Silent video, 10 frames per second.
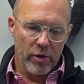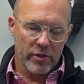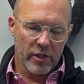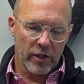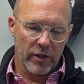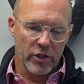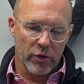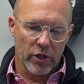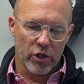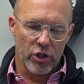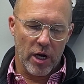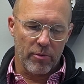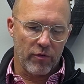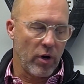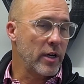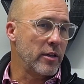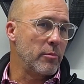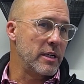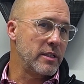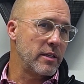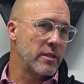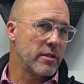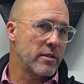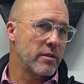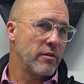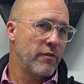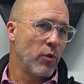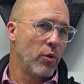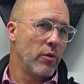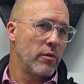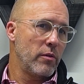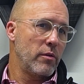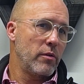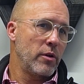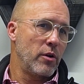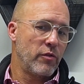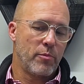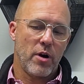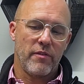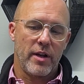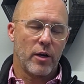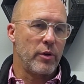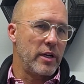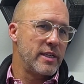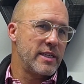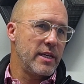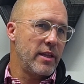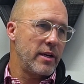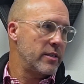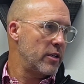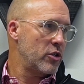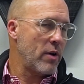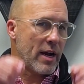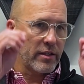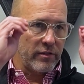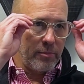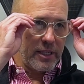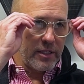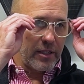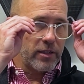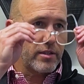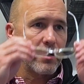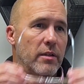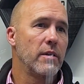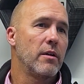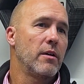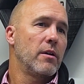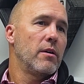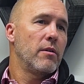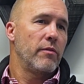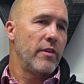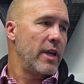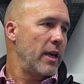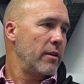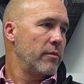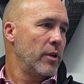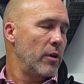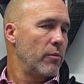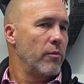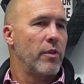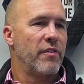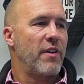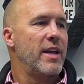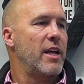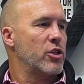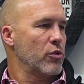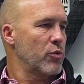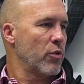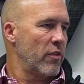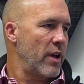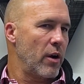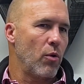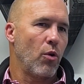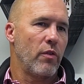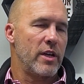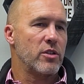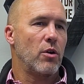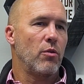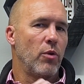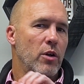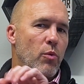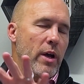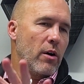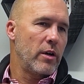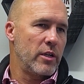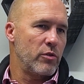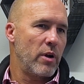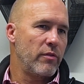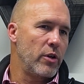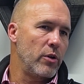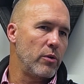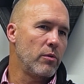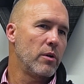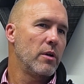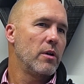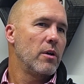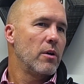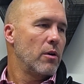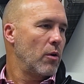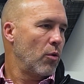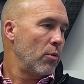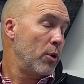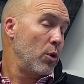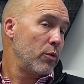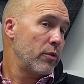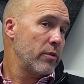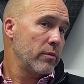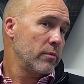was clearly doing a good job of running the business for private equity to see that as an attractive business, that they, the financials were there, or they saw runway on his revenue, or both.